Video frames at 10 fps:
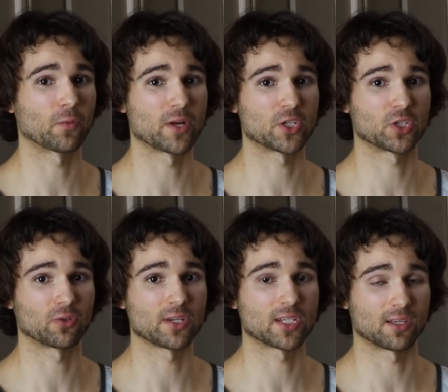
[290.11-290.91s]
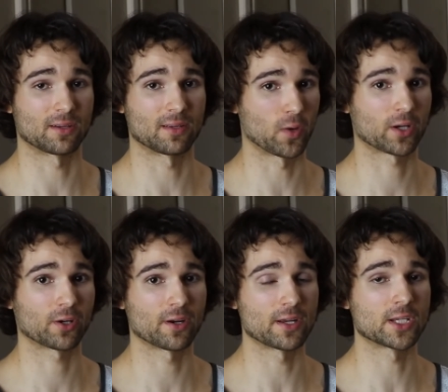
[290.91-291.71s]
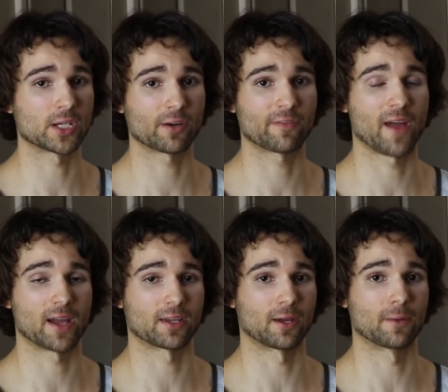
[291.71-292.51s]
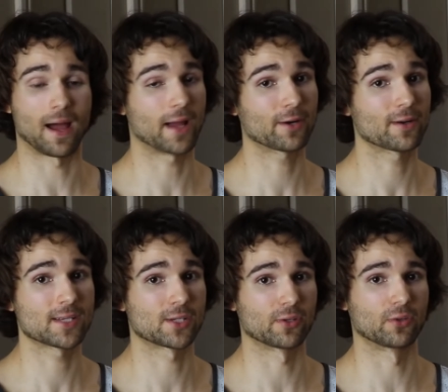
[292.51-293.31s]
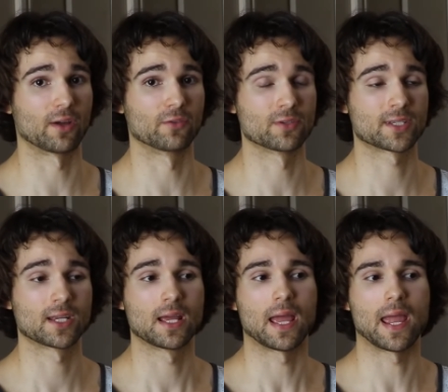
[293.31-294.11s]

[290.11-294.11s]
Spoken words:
which leads to quicker and easier fat gain, higher insulin levels,